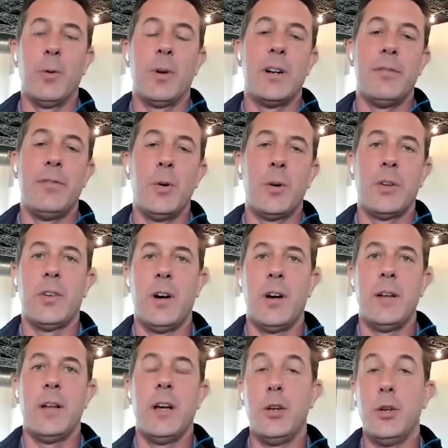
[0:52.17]
We're going to focus
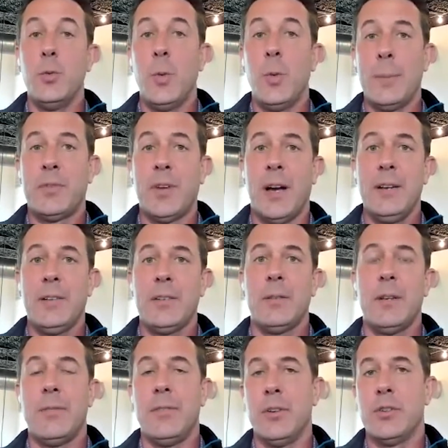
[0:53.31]
on a new website
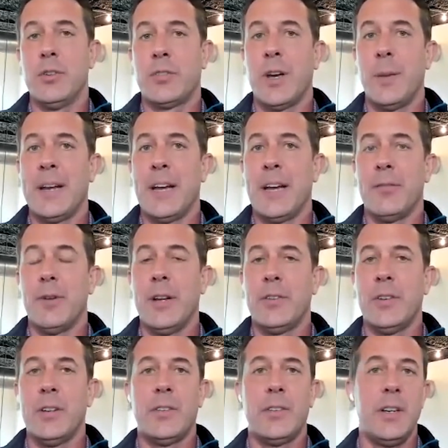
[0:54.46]
if you're just coming out of
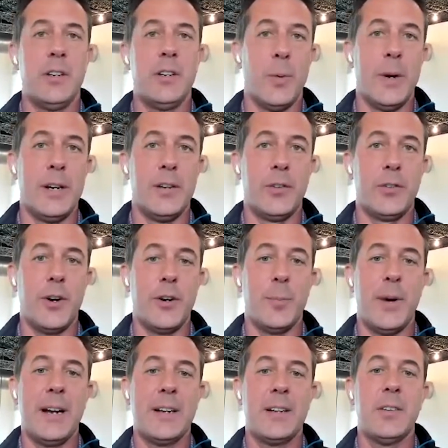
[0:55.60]
residency and you're ready to start your
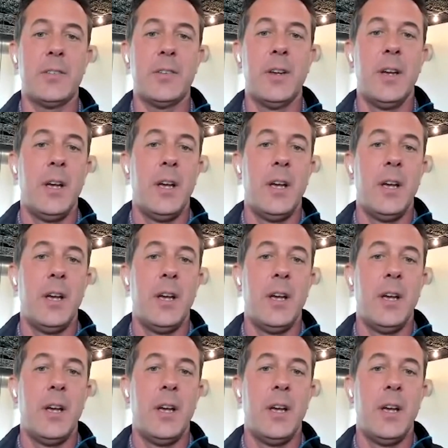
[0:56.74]
practice,